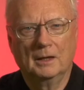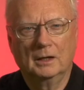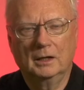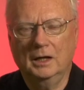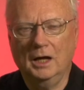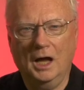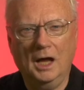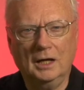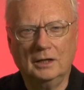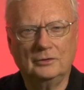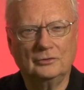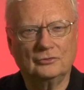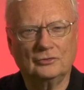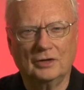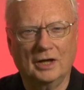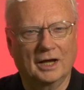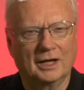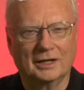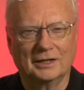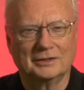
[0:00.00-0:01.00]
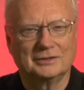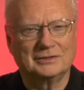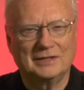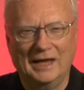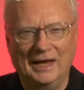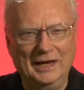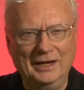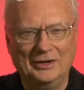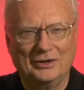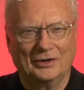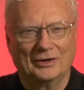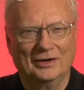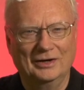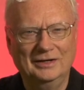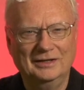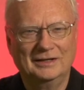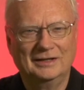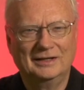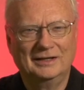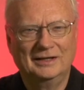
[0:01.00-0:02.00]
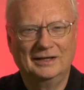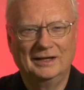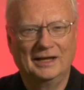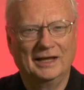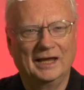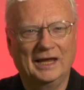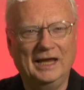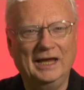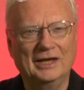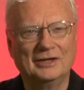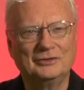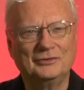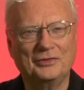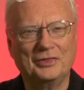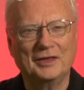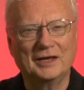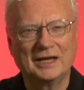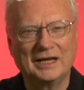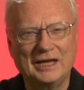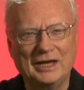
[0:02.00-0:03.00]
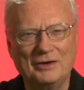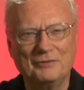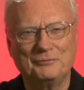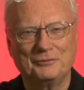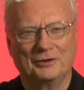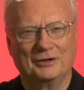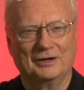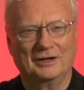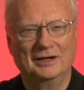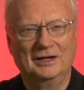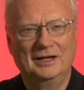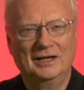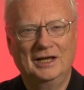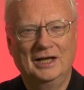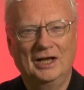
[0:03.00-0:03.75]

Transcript: God is not a taker. He is the giver